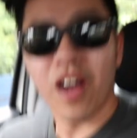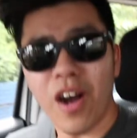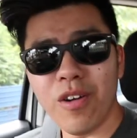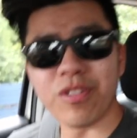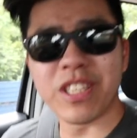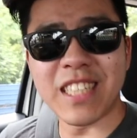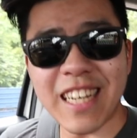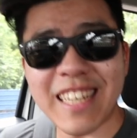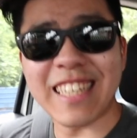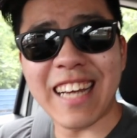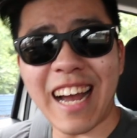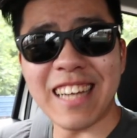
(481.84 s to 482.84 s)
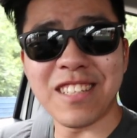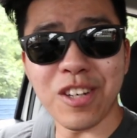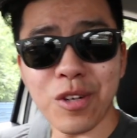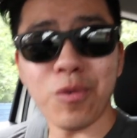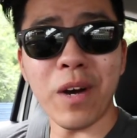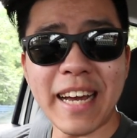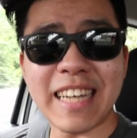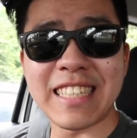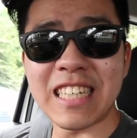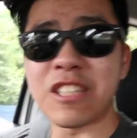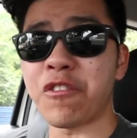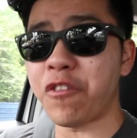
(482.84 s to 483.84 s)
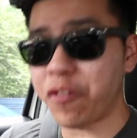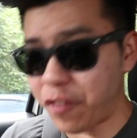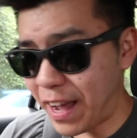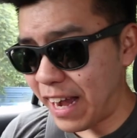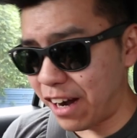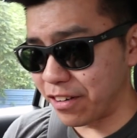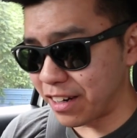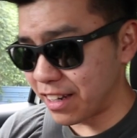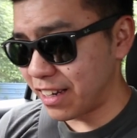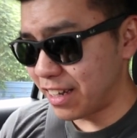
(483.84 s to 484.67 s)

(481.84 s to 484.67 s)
Oh shit, guys, look what I just found!